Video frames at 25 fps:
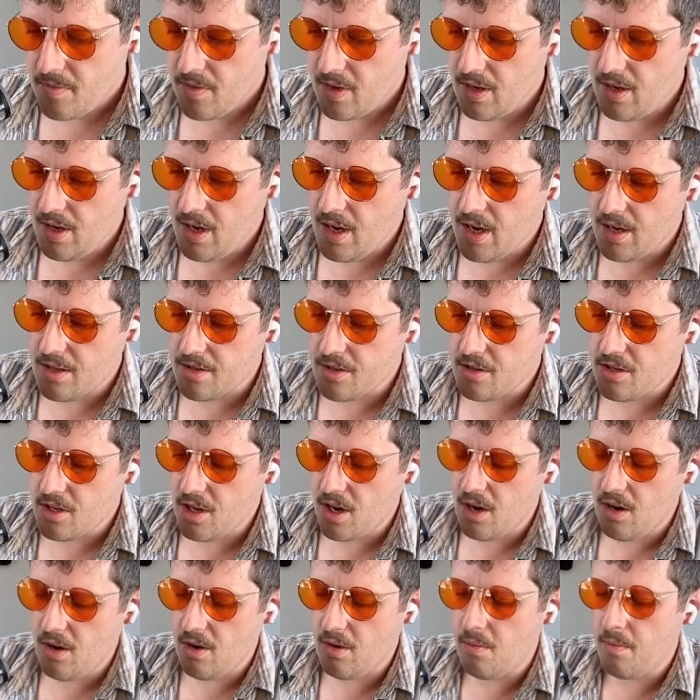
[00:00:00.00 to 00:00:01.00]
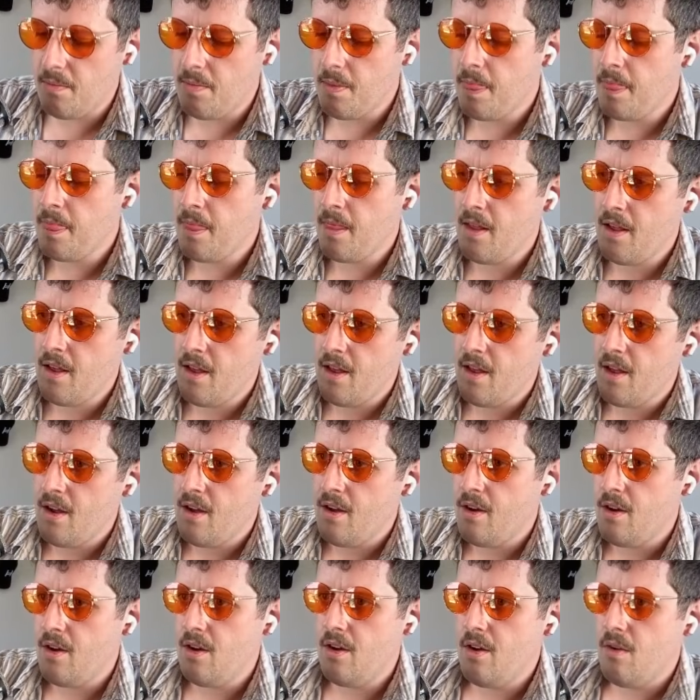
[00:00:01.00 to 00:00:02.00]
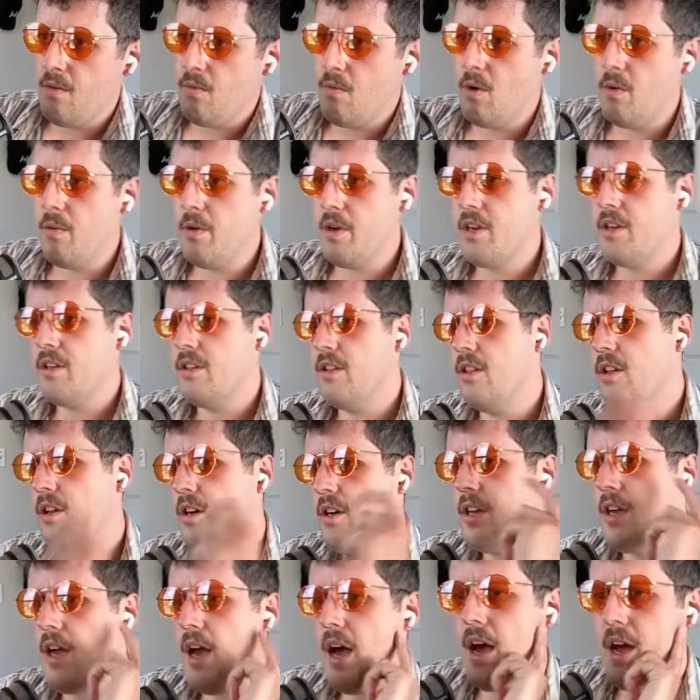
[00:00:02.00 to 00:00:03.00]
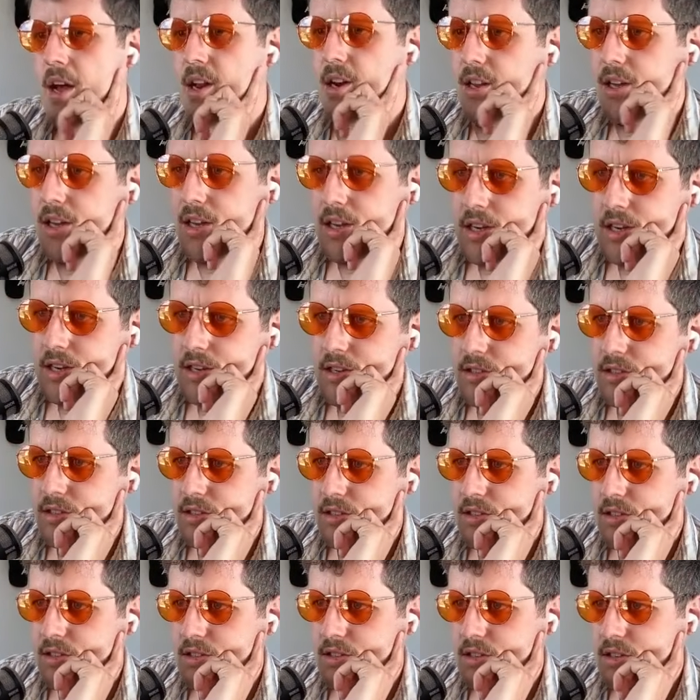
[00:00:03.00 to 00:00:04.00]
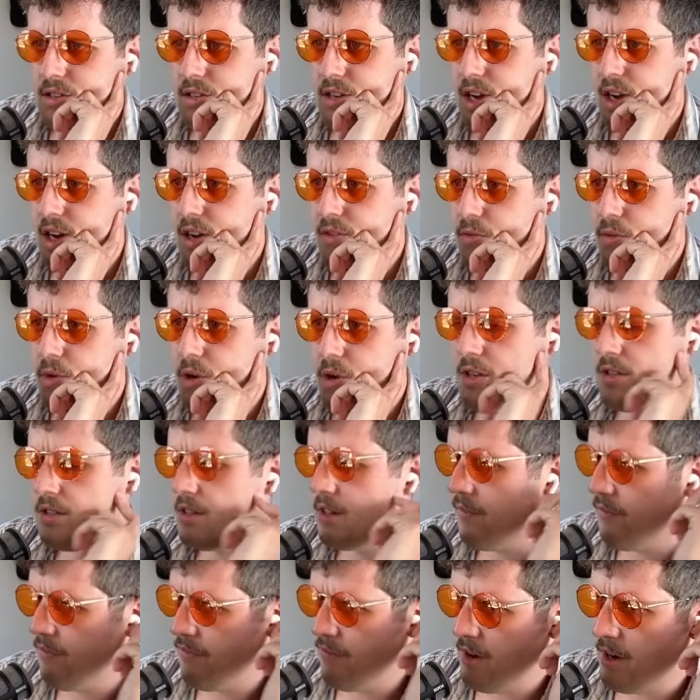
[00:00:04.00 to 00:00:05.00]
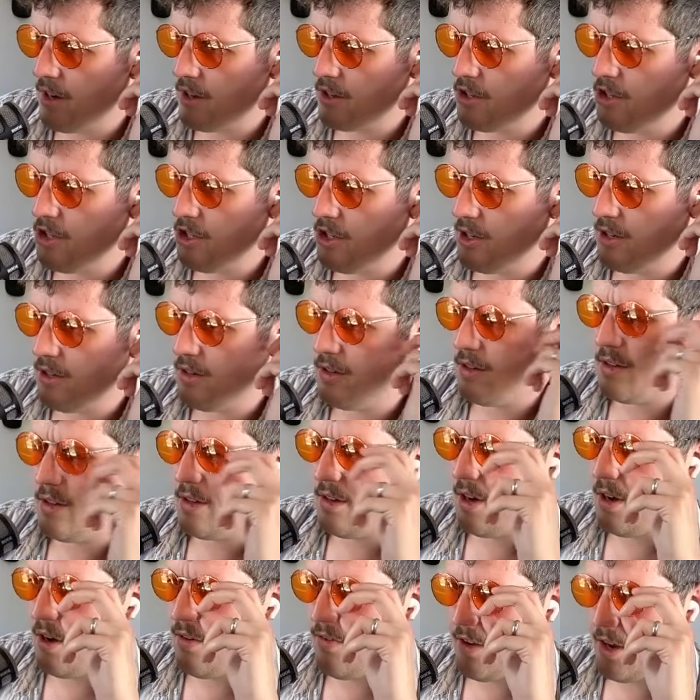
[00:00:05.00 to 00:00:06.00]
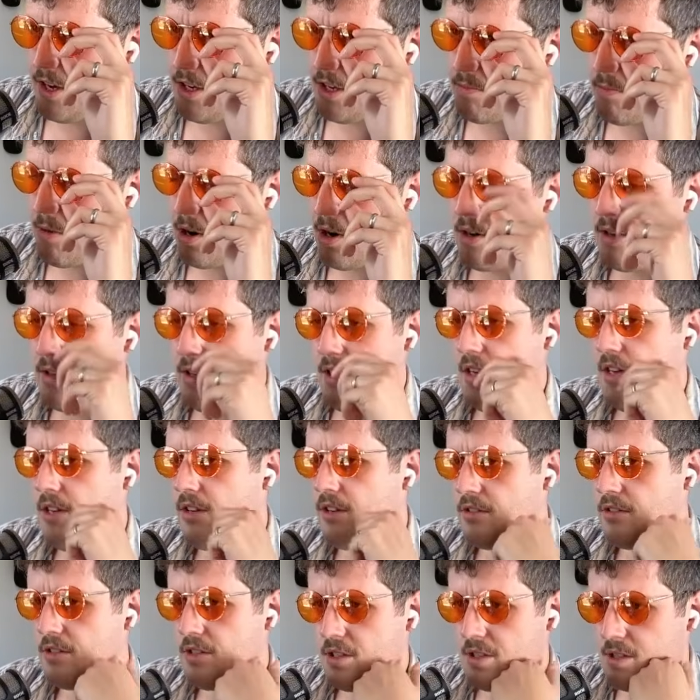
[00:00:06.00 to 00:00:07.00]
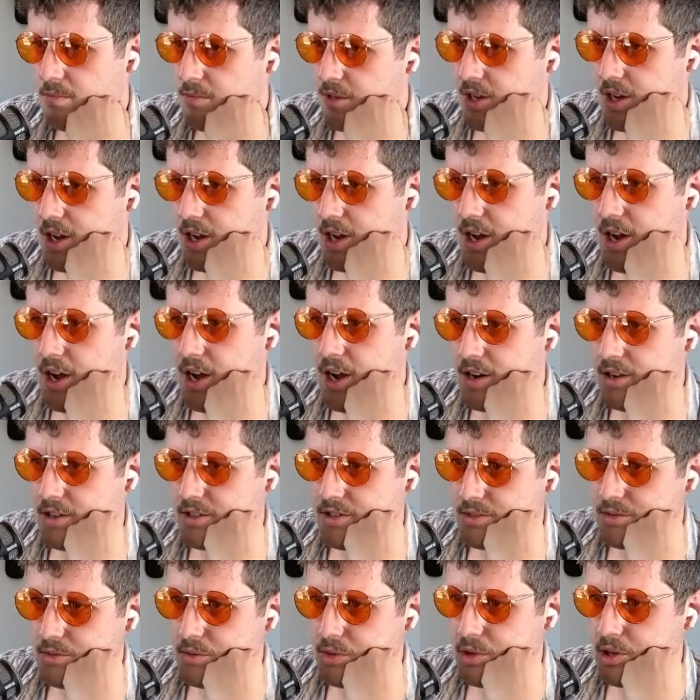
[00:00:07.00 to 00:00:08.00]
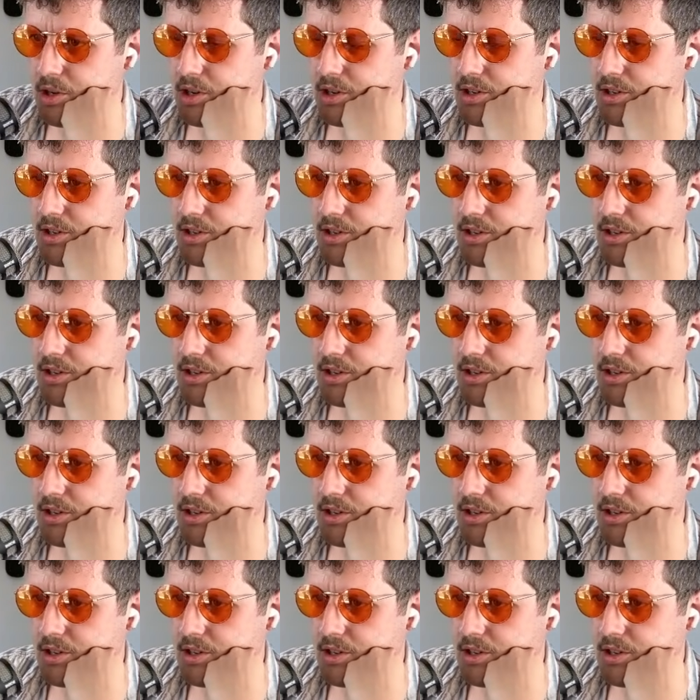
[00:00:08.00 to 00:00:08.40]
And so what we can look at is kind of what is the function of HBAR in the ecosystem and kind of how does it work.